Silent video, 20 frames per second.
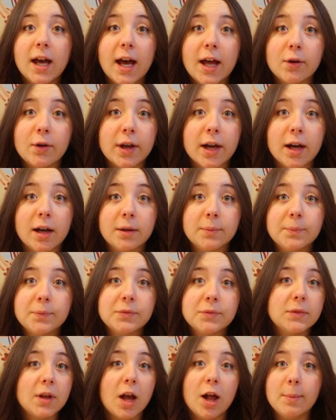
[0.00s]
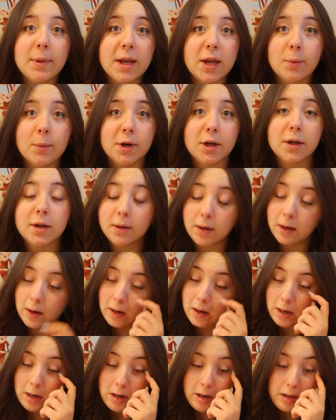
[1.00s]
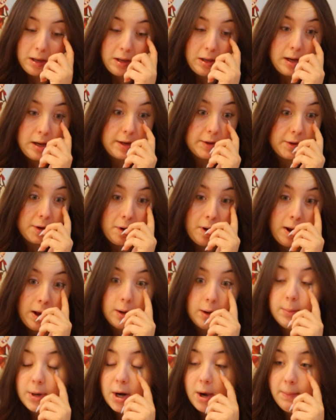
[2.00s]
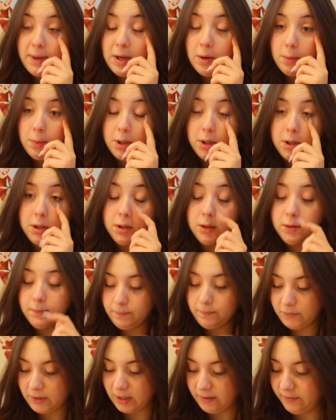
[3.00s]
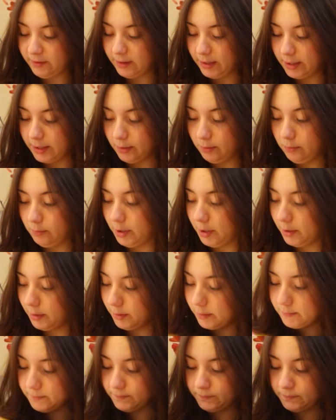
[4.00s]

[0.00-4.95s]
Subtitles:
I don't care. I'll make it work. I don't know how, but I'll make it work. I feel like it'll work.